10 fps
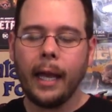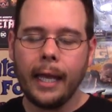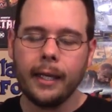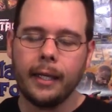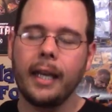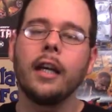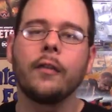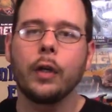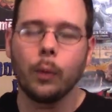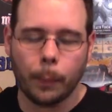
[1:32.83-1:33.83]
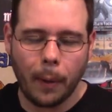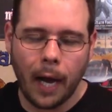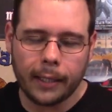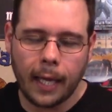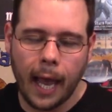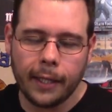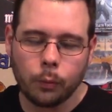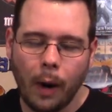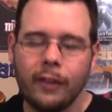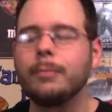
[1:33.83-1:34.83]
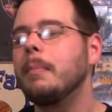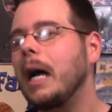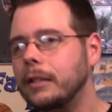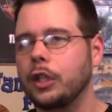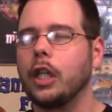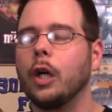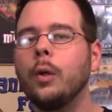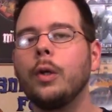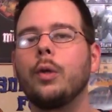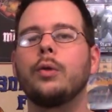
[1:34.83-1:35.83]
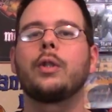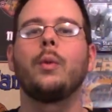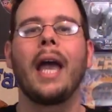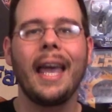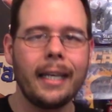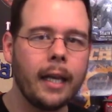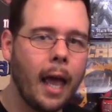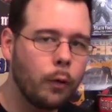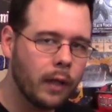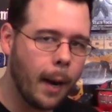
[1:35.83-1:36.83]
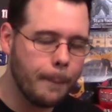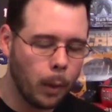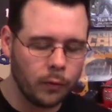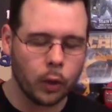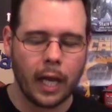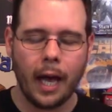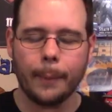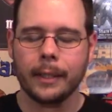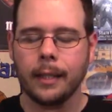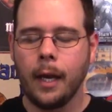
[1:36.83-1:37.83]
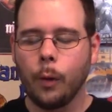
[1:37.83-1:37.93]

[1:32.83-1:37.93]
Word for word: In an interview with a podcast, Ralph Macchio, who used to edit over at Marvel Comics,